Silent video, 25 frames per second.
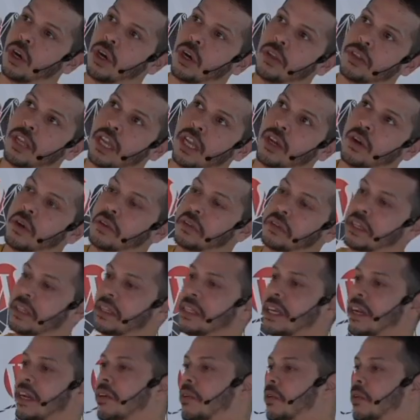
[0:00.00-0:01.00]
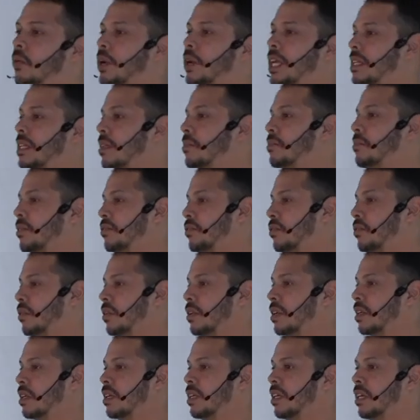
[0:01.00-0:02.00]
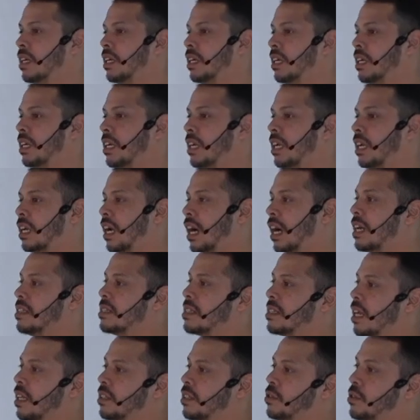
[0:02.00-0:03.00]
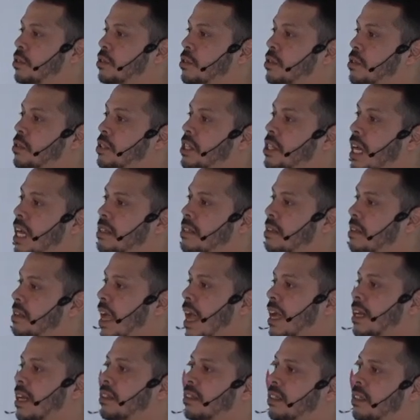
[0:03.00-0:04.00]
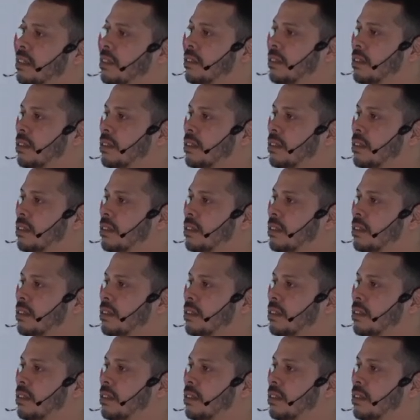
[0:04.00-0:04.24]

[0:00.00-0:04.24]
on the content that are written before, I start to suggest tags.